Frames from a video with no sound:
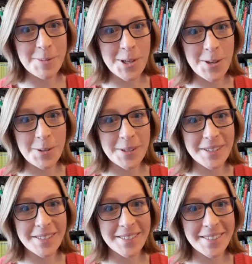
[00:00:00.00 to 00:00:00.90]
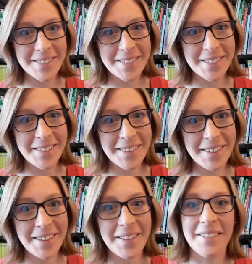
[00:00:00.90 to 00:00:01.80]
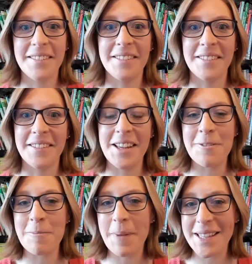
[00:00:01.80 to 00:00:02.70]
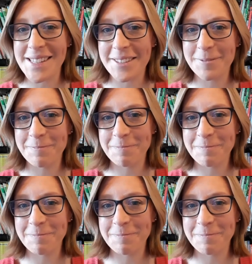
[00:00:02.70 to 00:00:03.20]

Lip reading: too? Oh, even better.